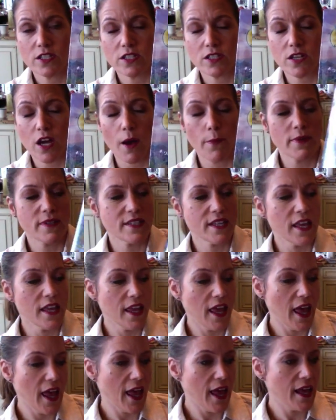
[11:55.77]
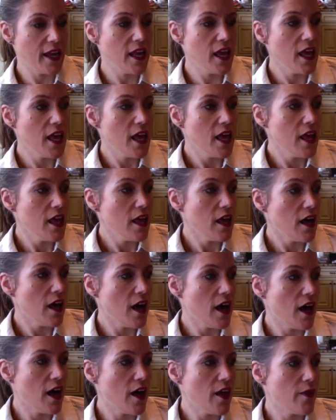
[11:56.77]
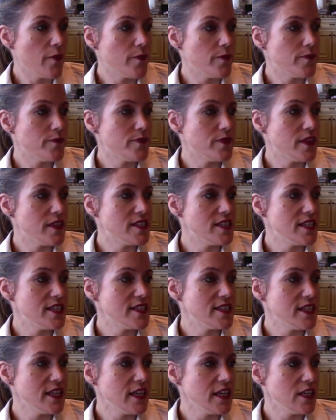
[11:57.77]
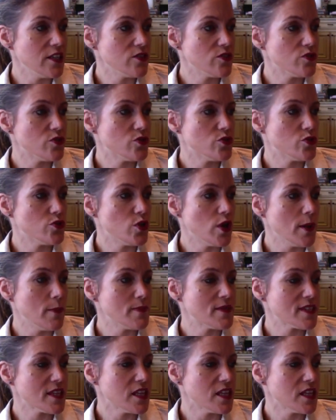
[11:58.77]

Thomas Kincaid, the Disney Dreams